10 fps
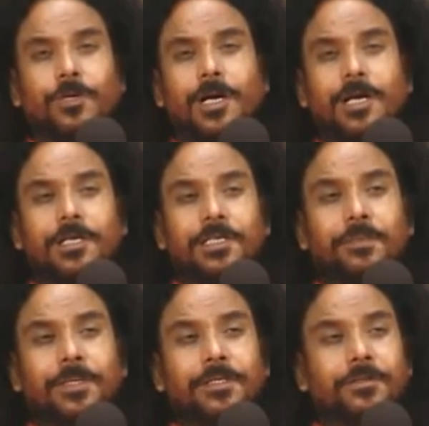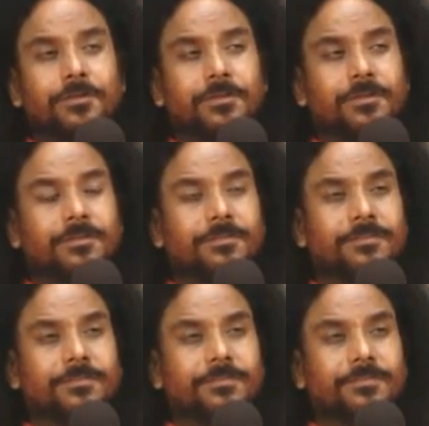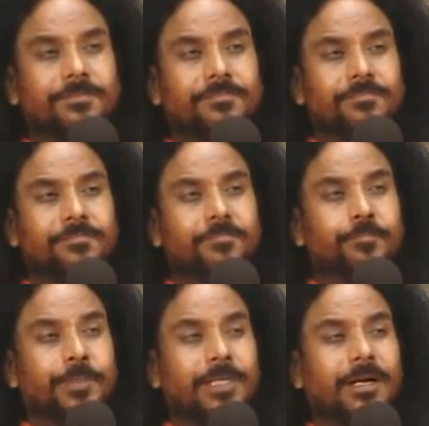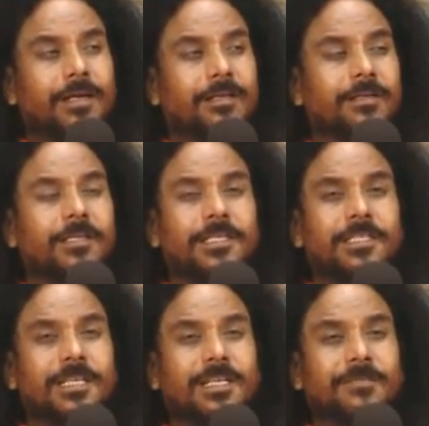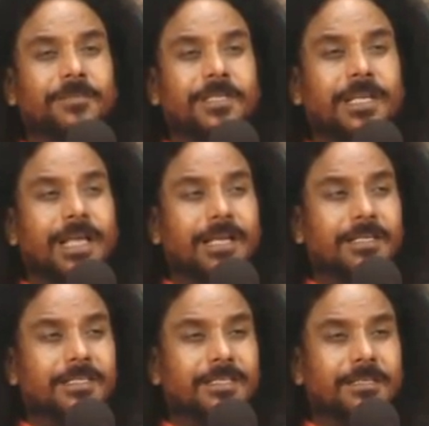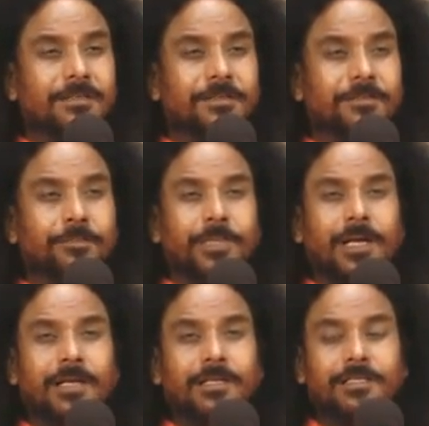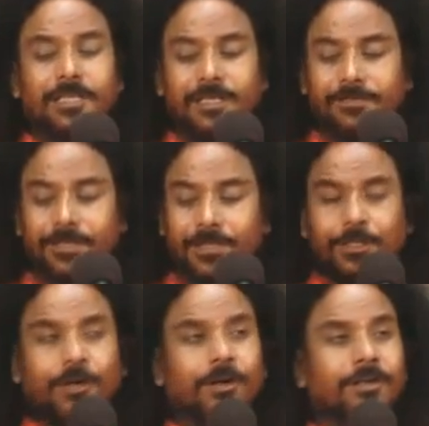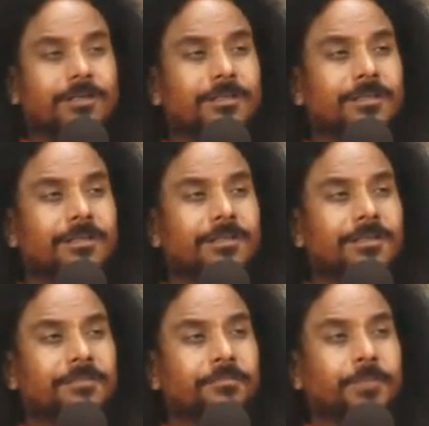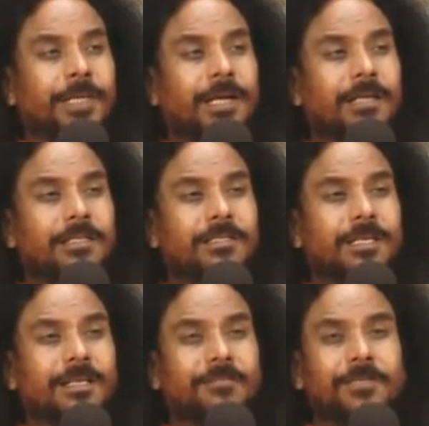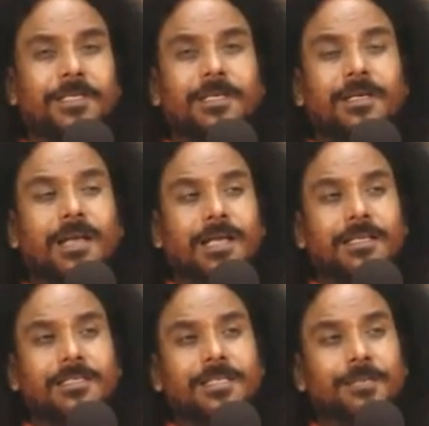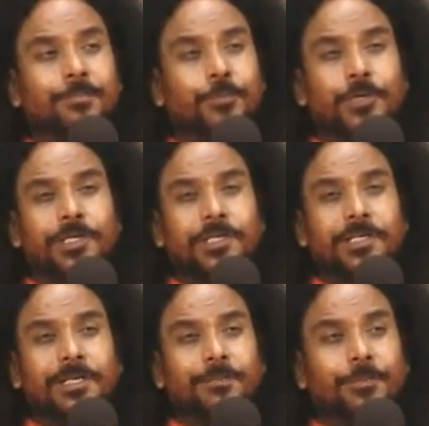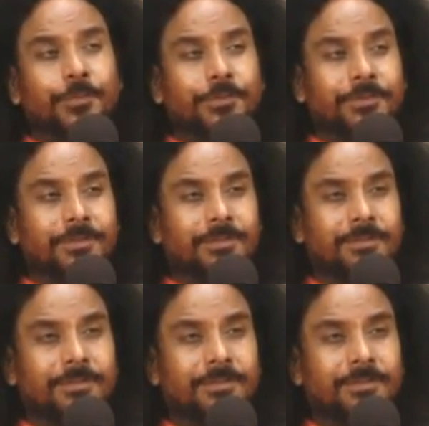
know ultimate truth behind each and every action, behind each and every thought, behind each and every lines of poetry and prose,